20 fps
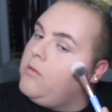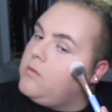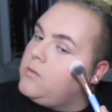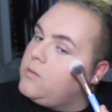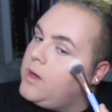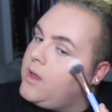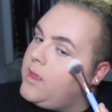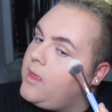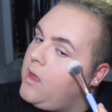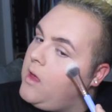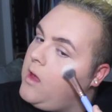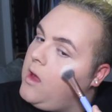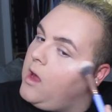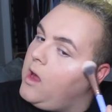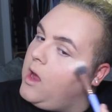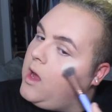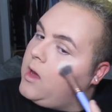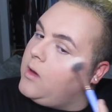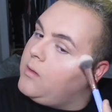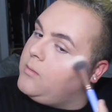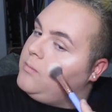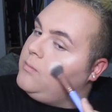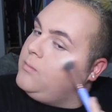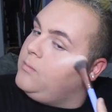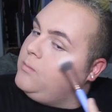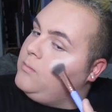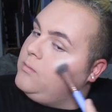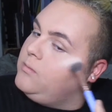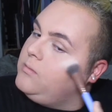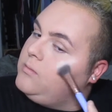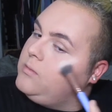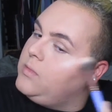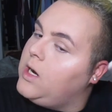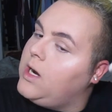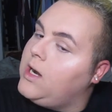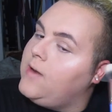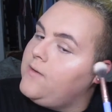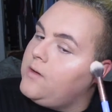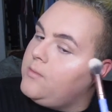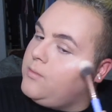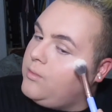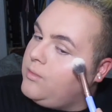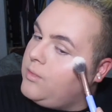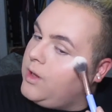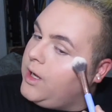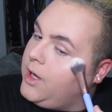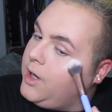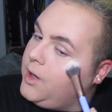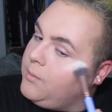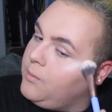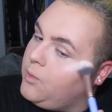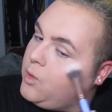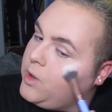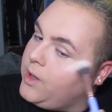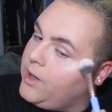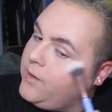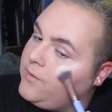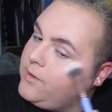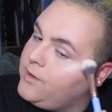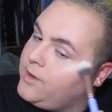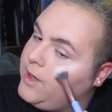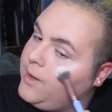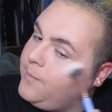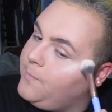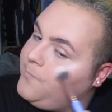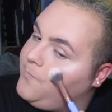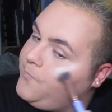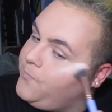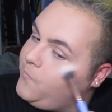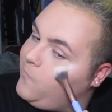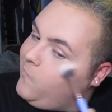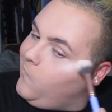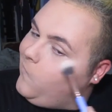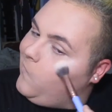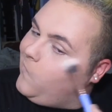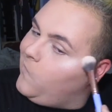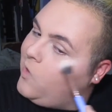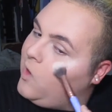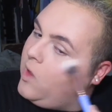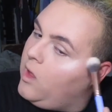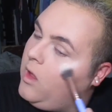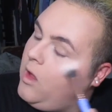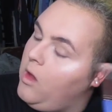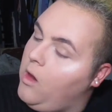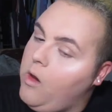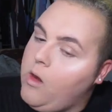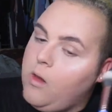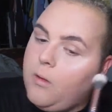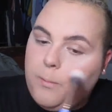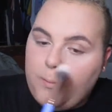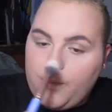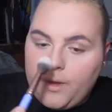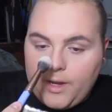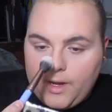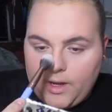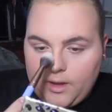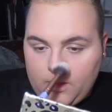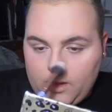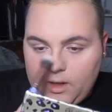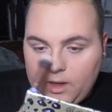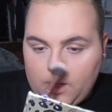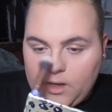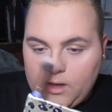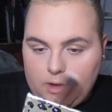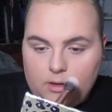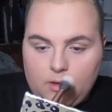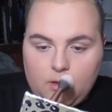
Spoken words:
with a, not even like your morning routine, but in like